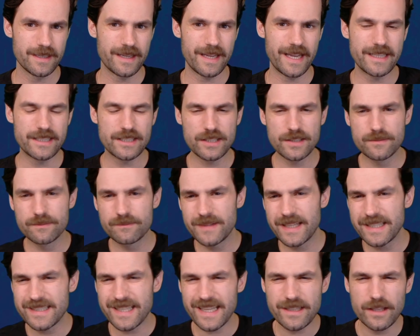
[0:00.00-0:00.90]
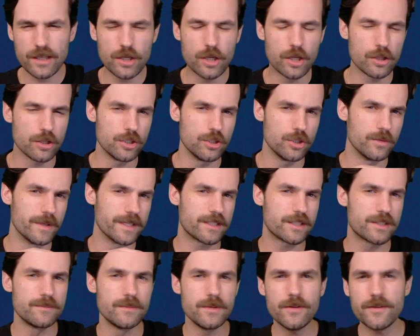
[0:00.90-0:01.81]
It's like the glue. It
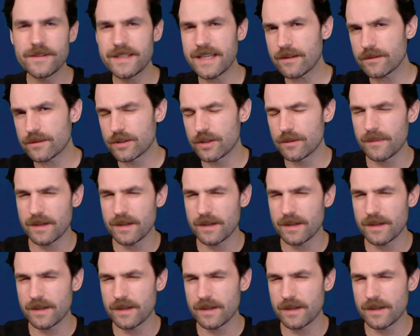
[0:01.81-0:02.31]
smooths out so